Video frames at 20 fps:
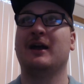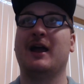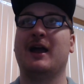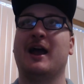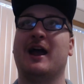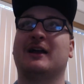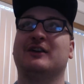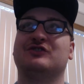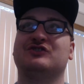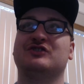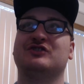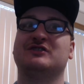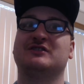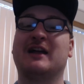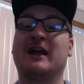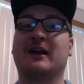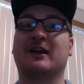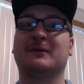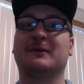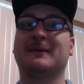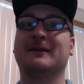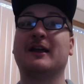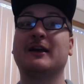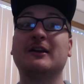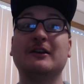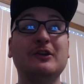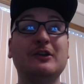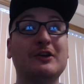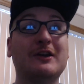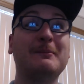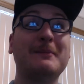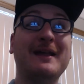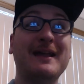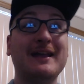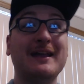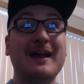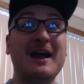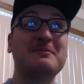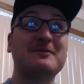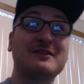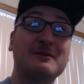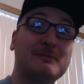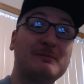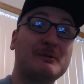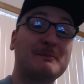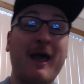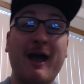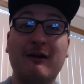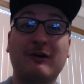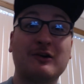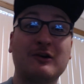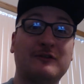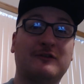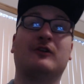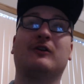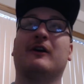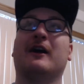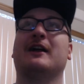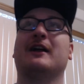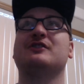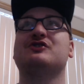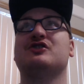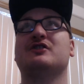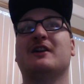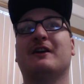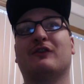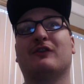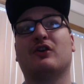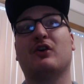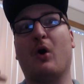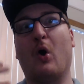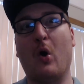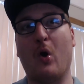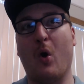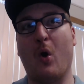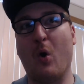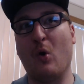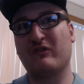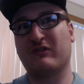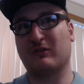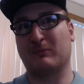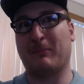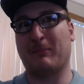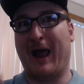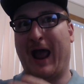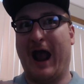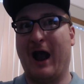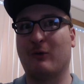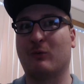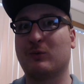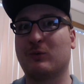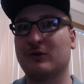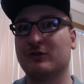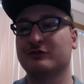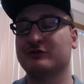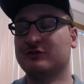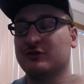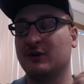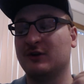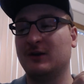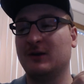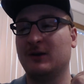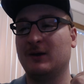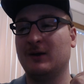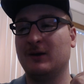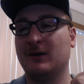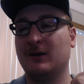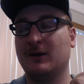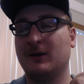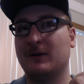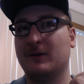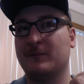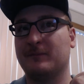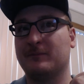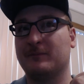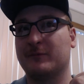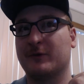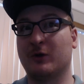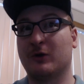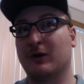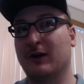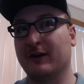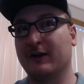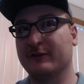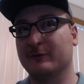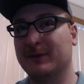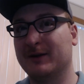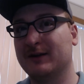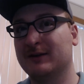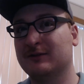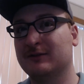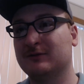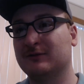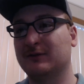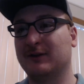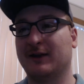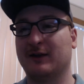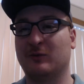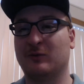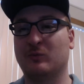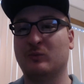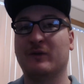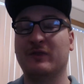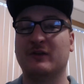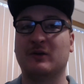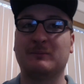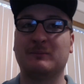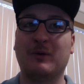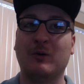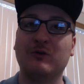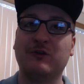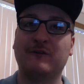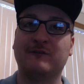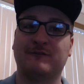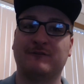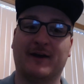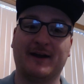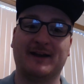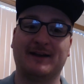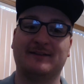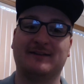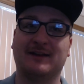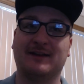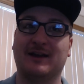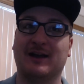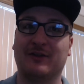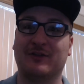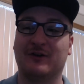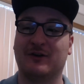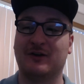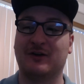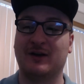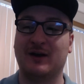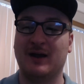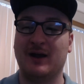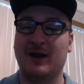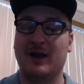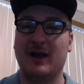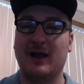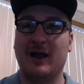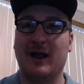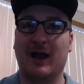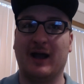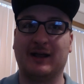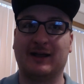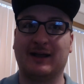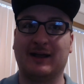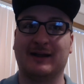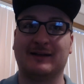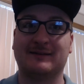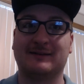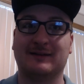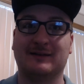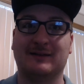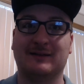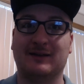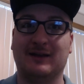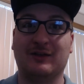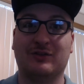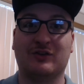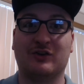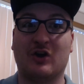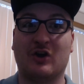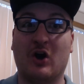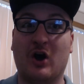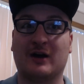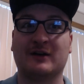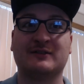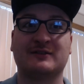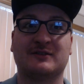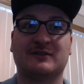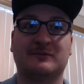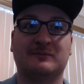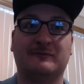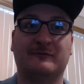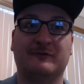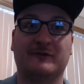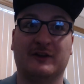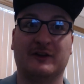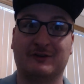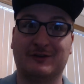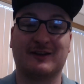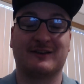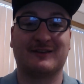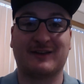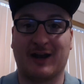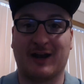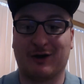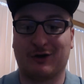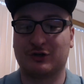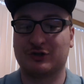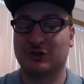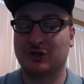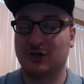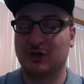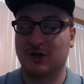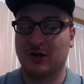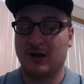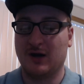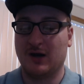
And she's not going to be like, look at me, I'm super powerful. And she never overpowers her husband. Like when they're both fighting together against Ethan Hawke's villainous character,